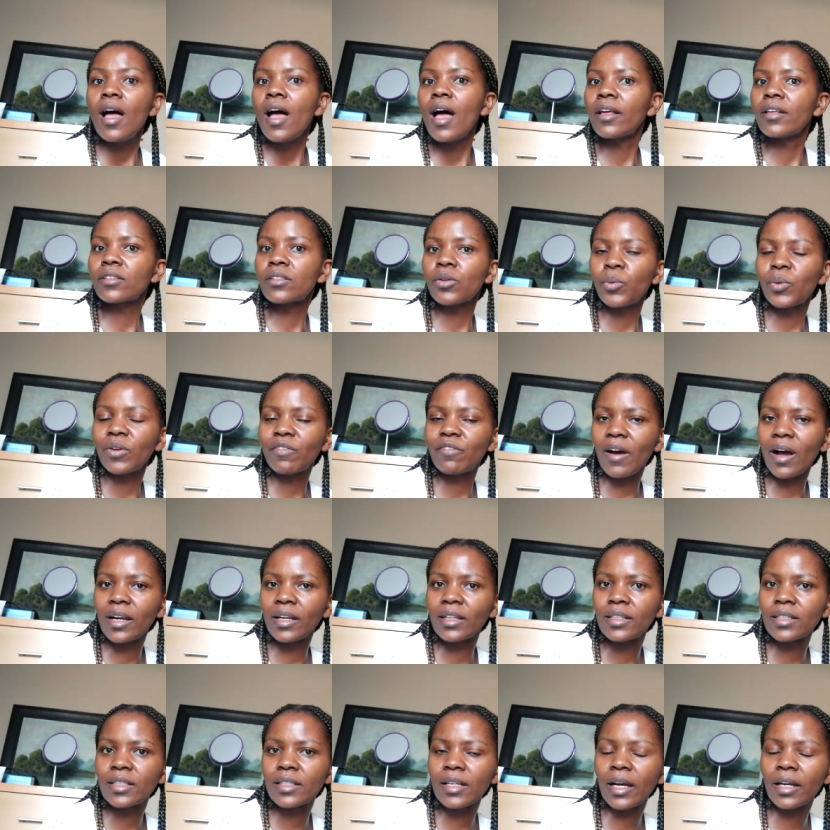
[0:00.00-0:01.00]
And so we
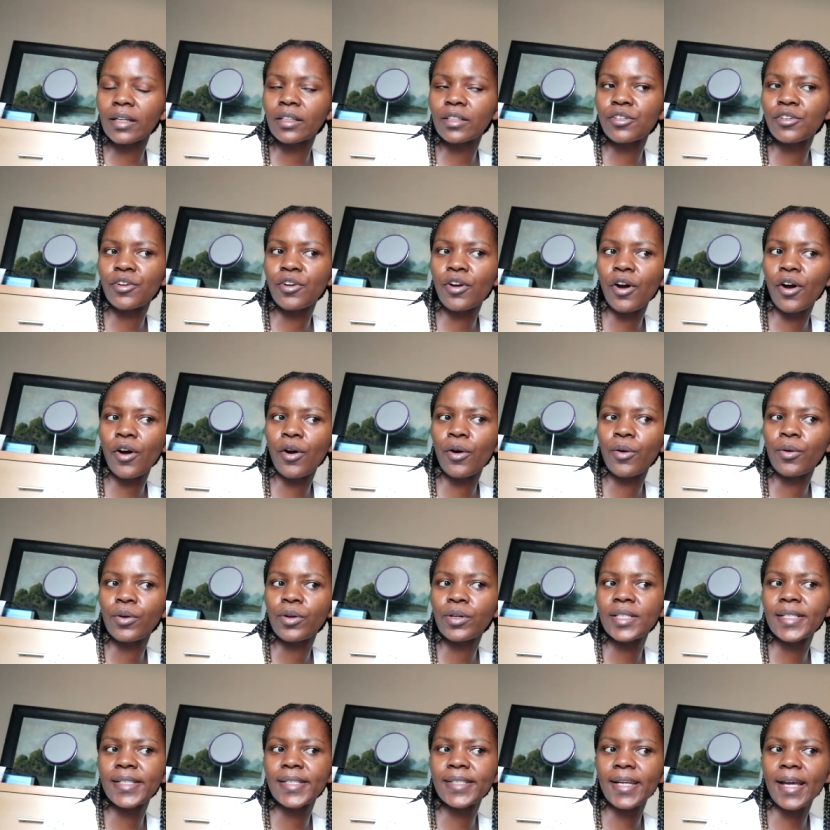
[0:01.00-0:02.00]
finally decided to go
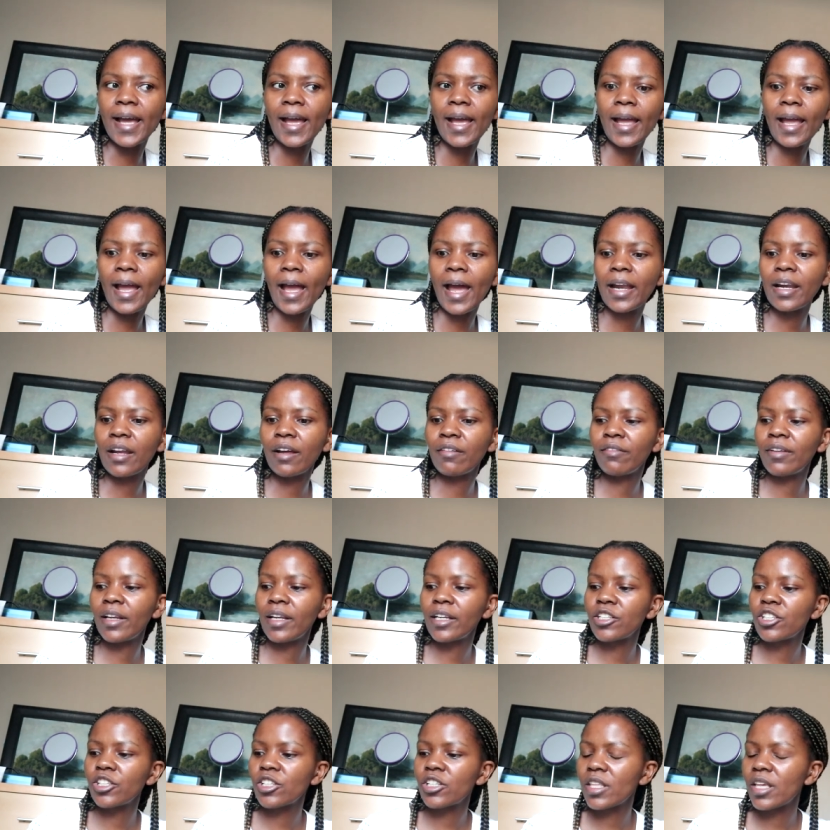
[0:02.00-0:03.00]
today and have
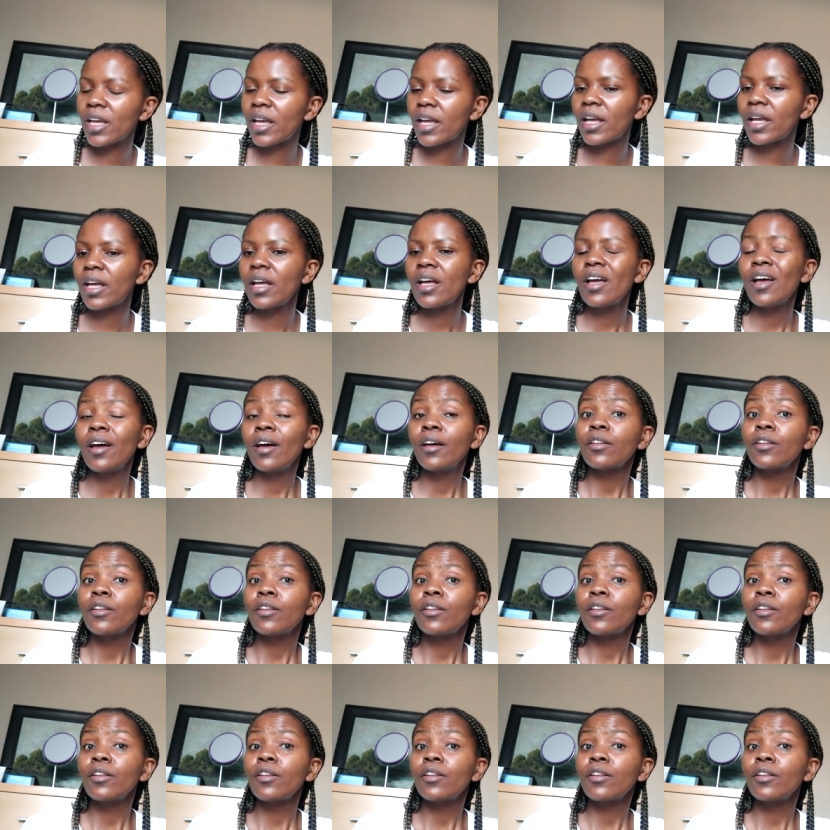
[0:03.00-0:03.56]
lunch there.